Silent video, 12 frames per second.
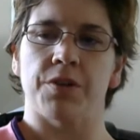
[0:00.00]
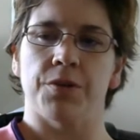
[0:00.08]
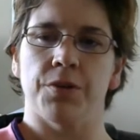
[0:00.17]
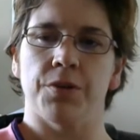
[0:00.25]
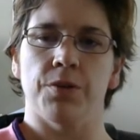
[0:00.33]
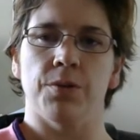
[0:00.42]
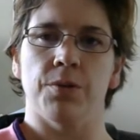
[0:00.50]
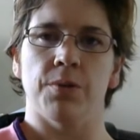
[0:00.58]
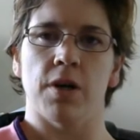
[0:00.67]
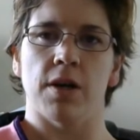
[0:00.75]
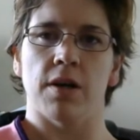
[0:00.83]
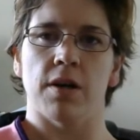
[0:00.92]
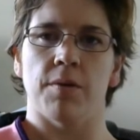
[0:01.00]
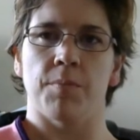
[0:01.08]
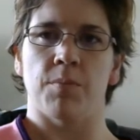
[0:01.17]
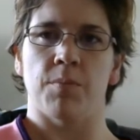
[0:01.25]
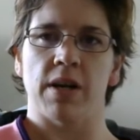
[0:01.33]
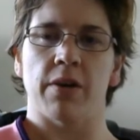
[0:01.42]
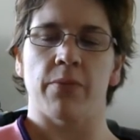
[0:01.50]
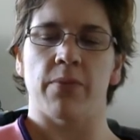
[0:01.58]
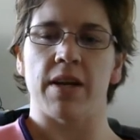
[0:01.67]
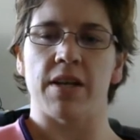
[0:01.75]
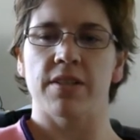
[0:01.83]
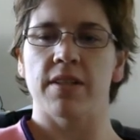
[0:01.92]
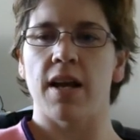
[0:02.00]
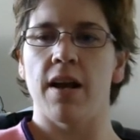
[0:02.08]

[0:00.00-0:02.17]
to bring a face